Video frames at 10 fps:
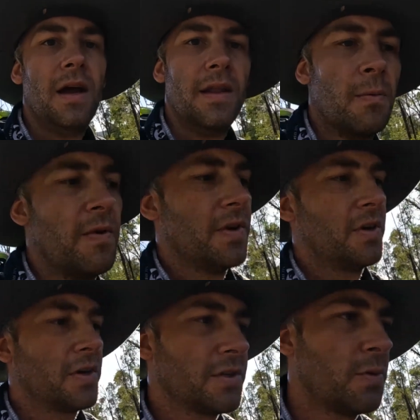And then we've only
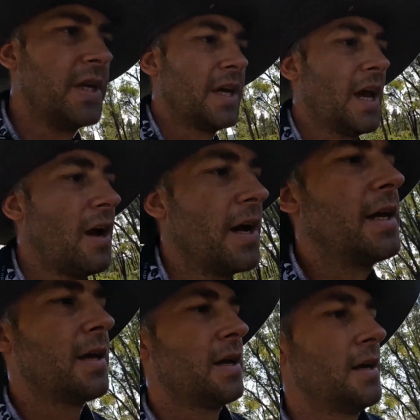got a 20k
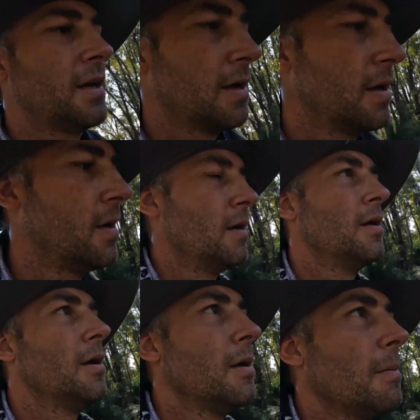hike
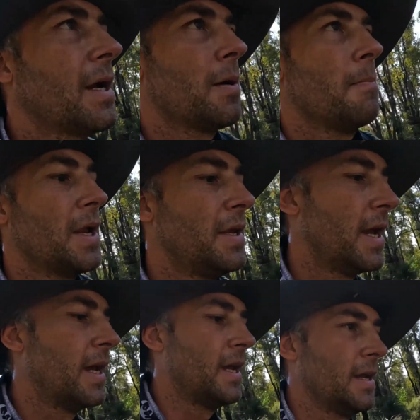back on Monday.